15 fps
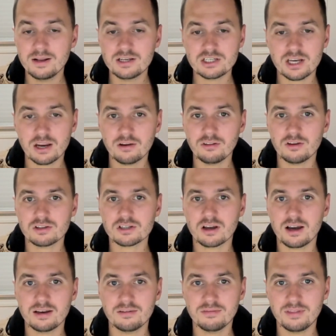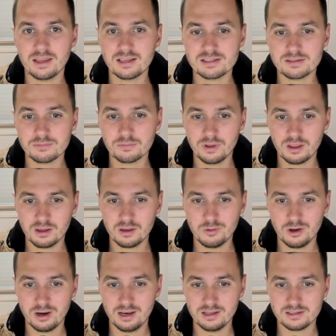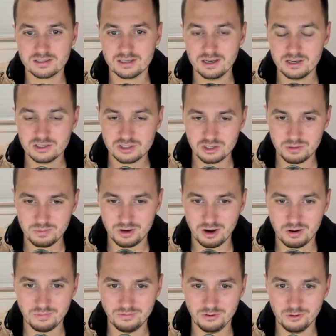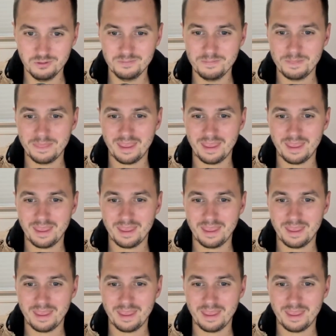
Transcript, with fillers: Sharing those kind of things with the community is super helpful.